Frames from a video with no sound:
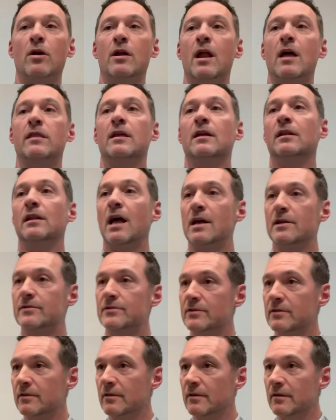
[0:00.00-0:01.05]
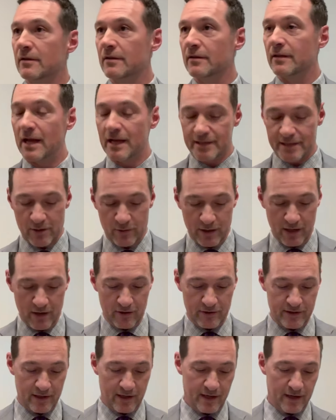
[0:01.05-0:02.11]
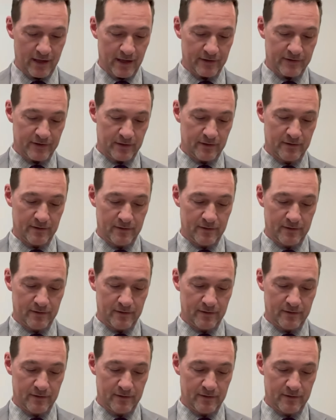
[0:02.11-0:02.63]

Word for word: nothing less. That's how he articulates it.